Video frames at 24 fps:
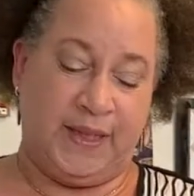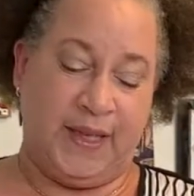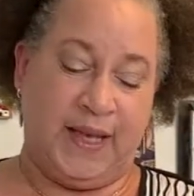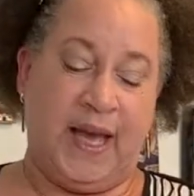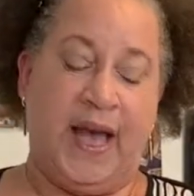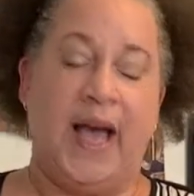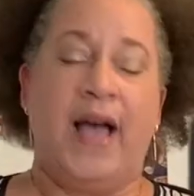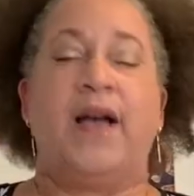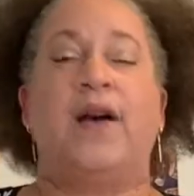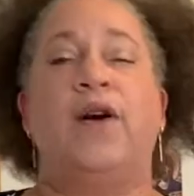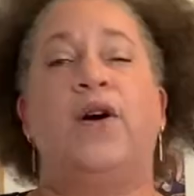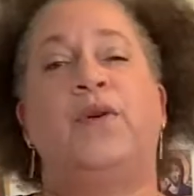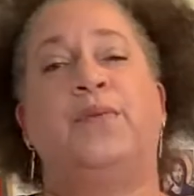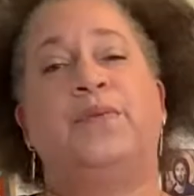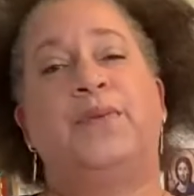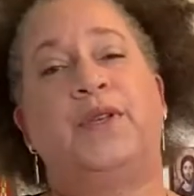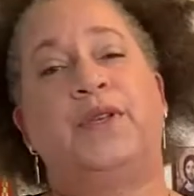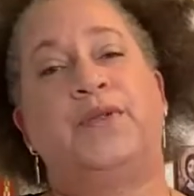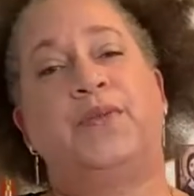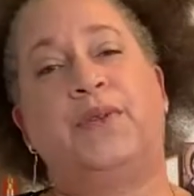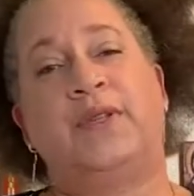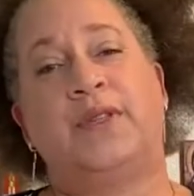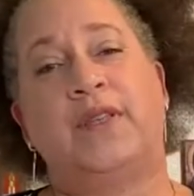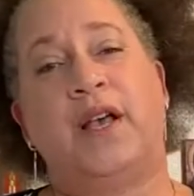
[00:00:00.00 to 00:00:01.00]
I hope
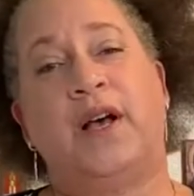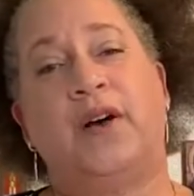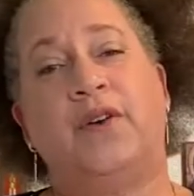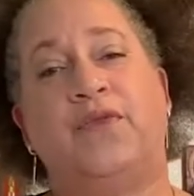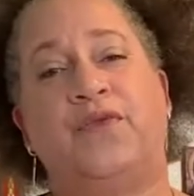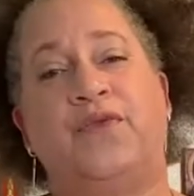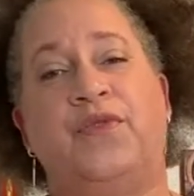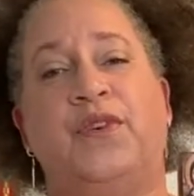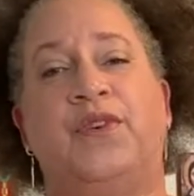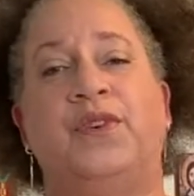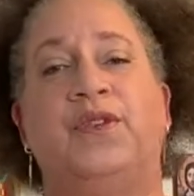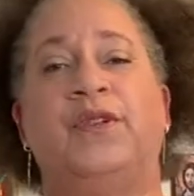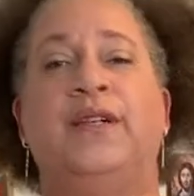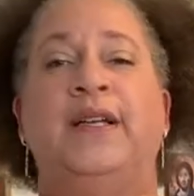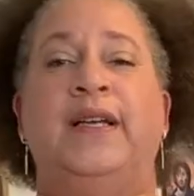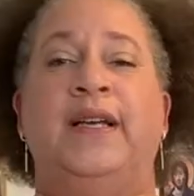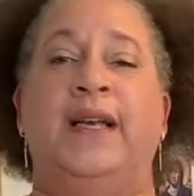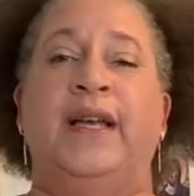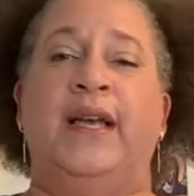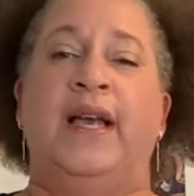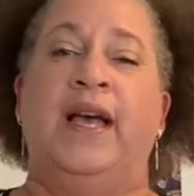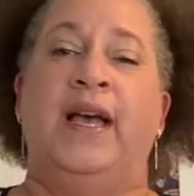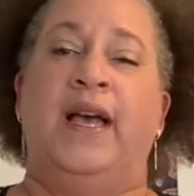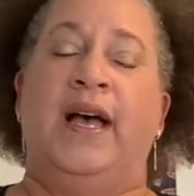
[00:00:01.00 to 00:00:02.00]
this was helpful.
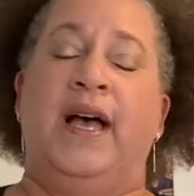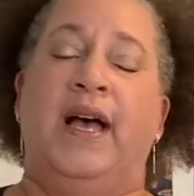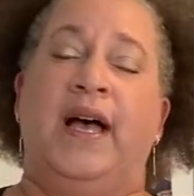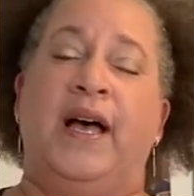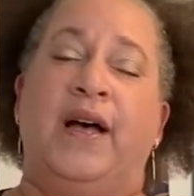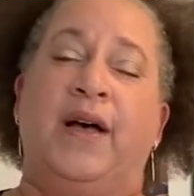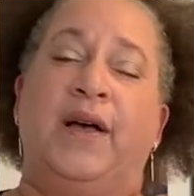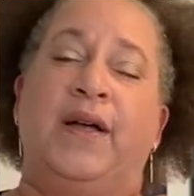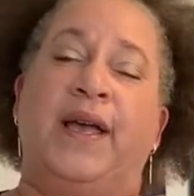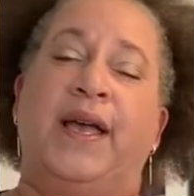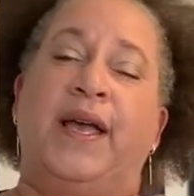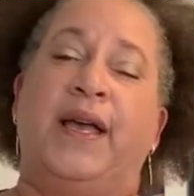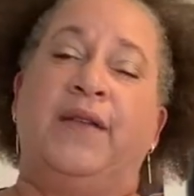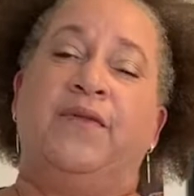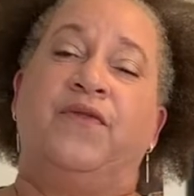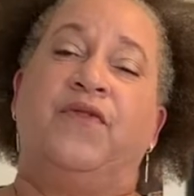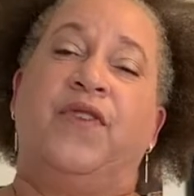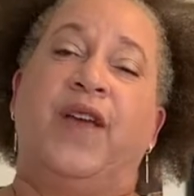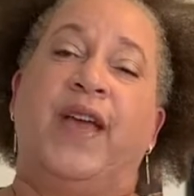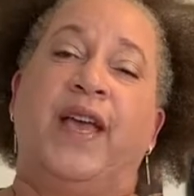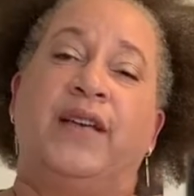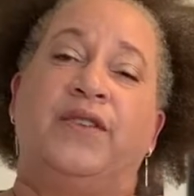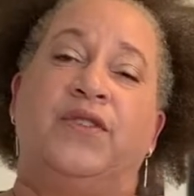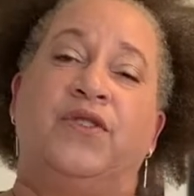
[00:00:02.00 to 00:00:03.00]
In
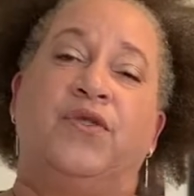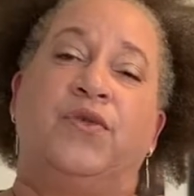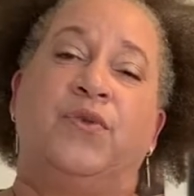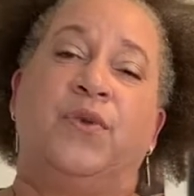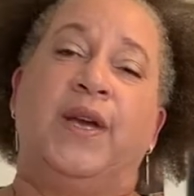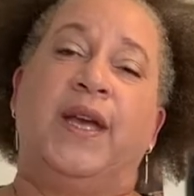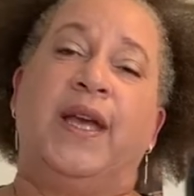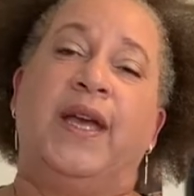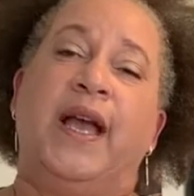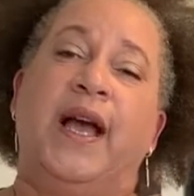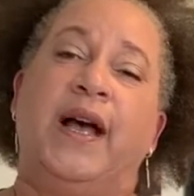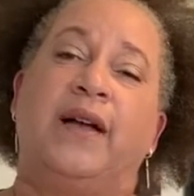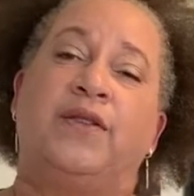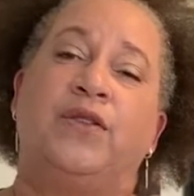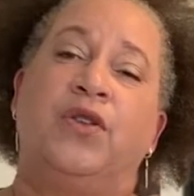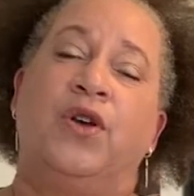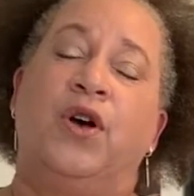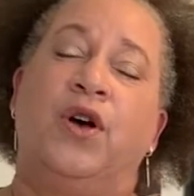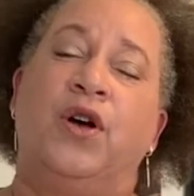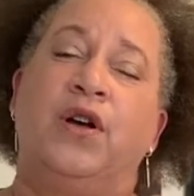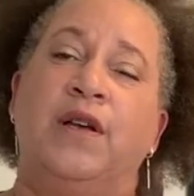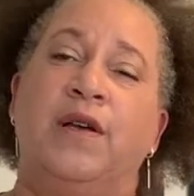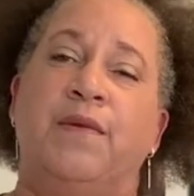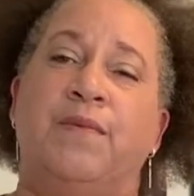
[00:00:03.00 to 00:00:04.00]
phase 3, I'll
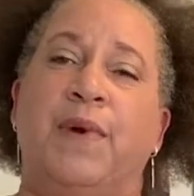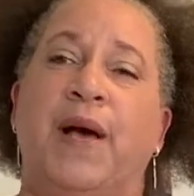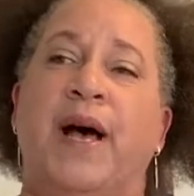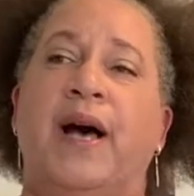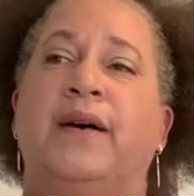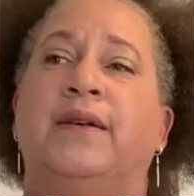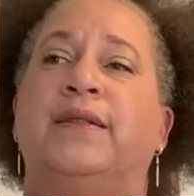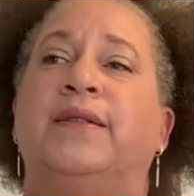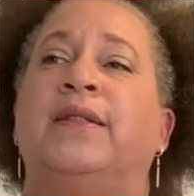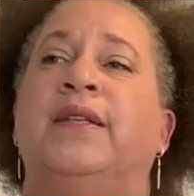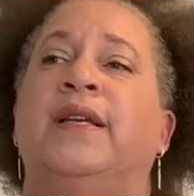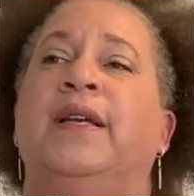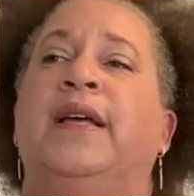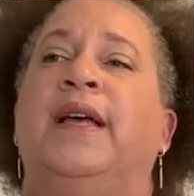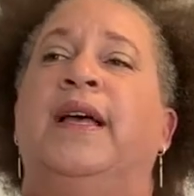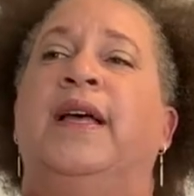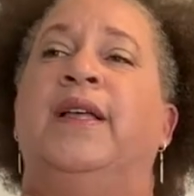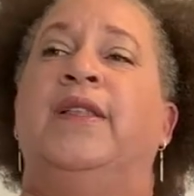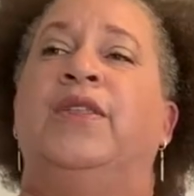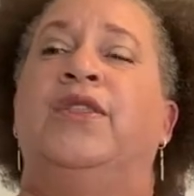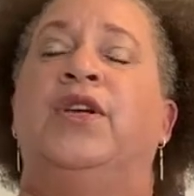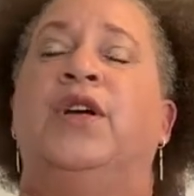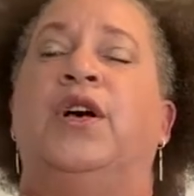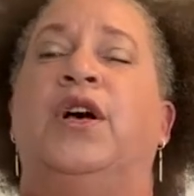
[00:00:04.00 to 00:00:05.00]
talk about
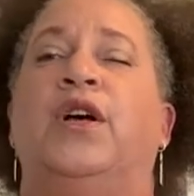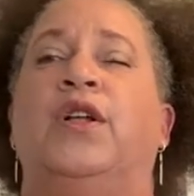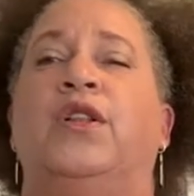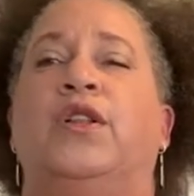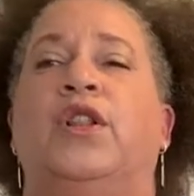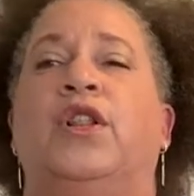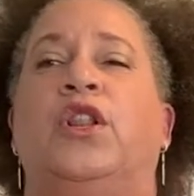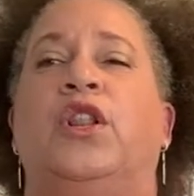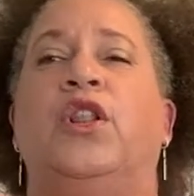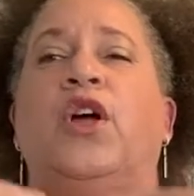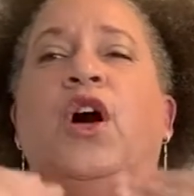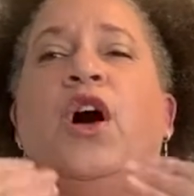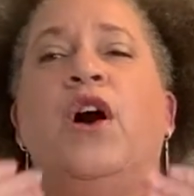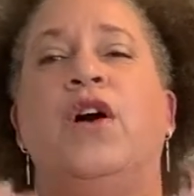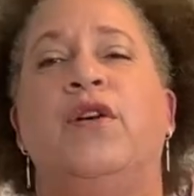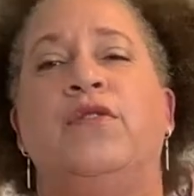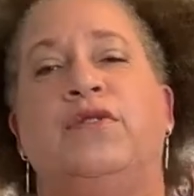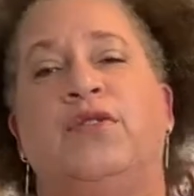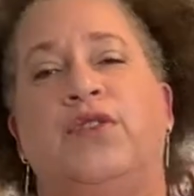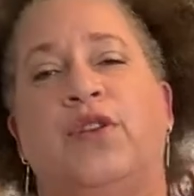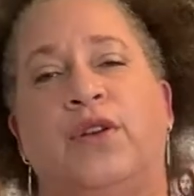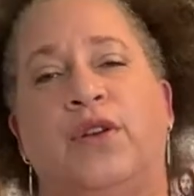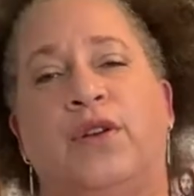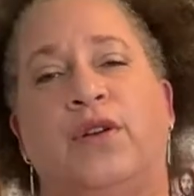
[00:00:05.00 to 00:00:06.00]
the
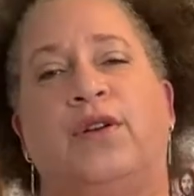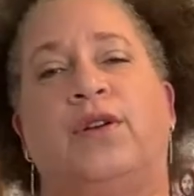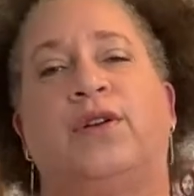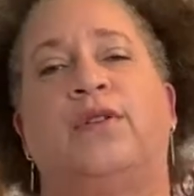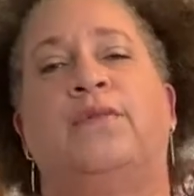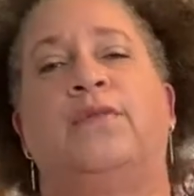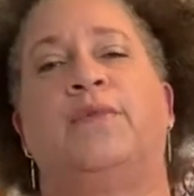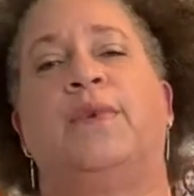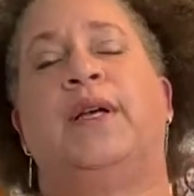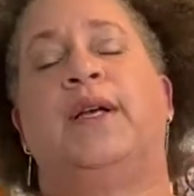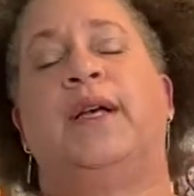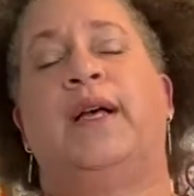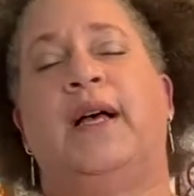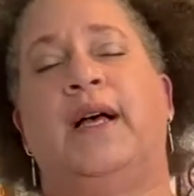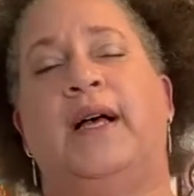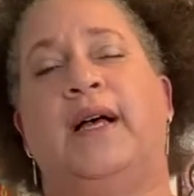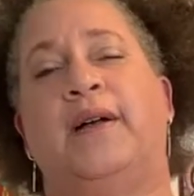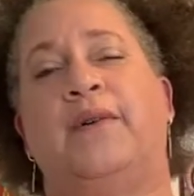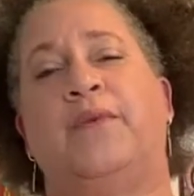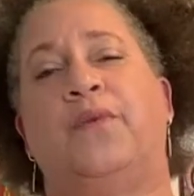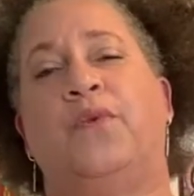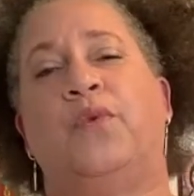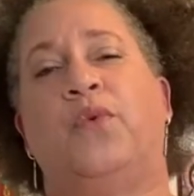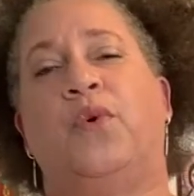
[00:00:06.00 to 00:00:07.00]
long-term
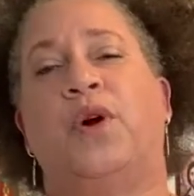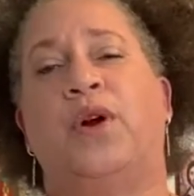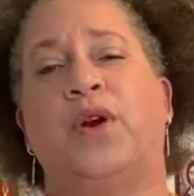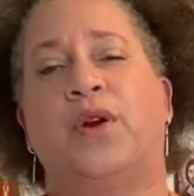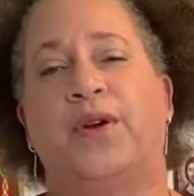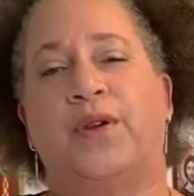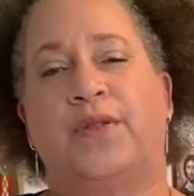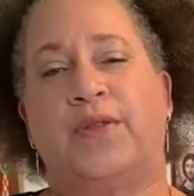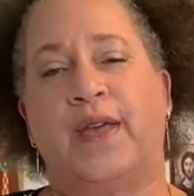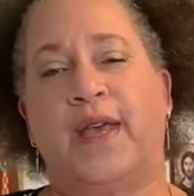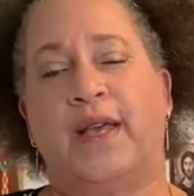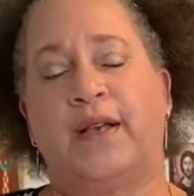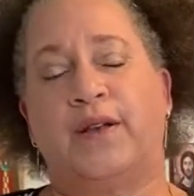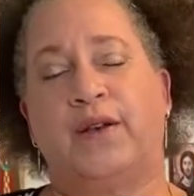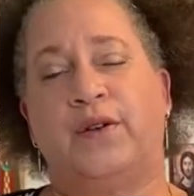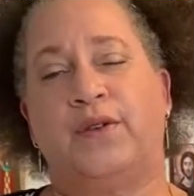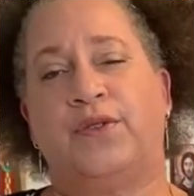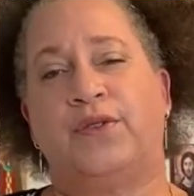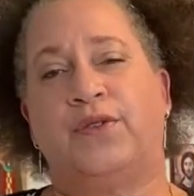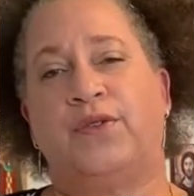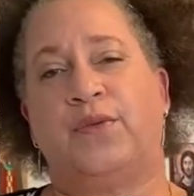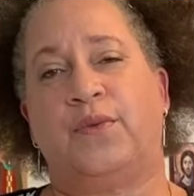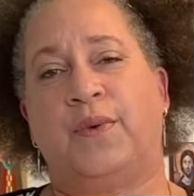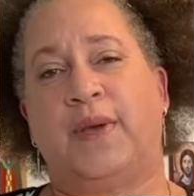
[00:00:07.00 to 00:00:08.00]
work that
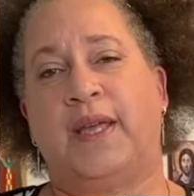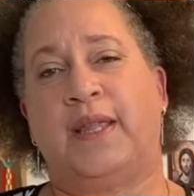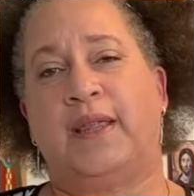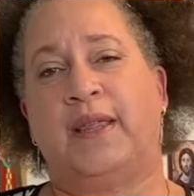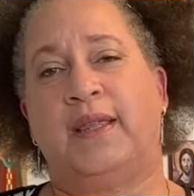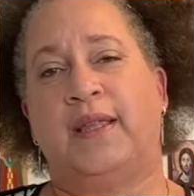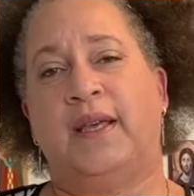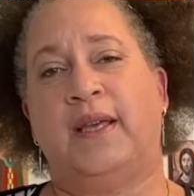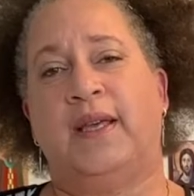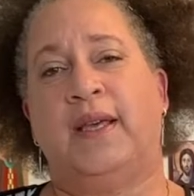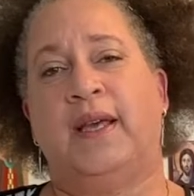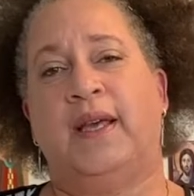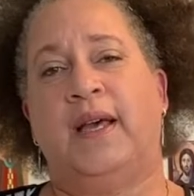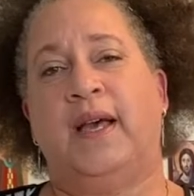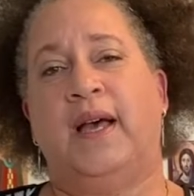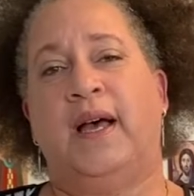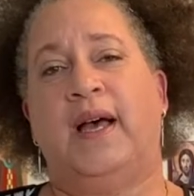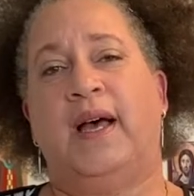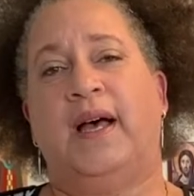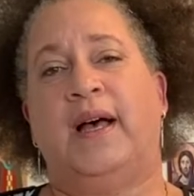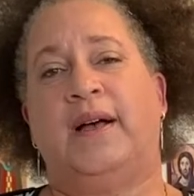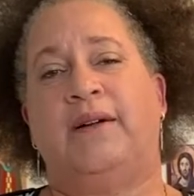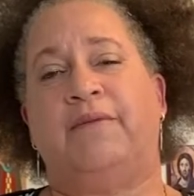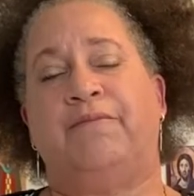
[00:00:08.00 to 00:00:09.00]
goes with
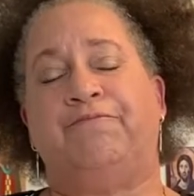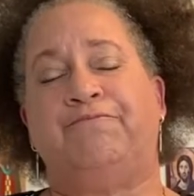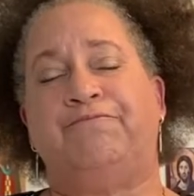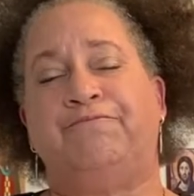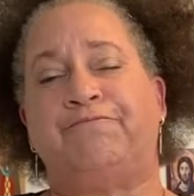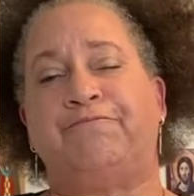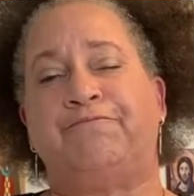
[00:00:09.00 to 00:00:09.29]
um,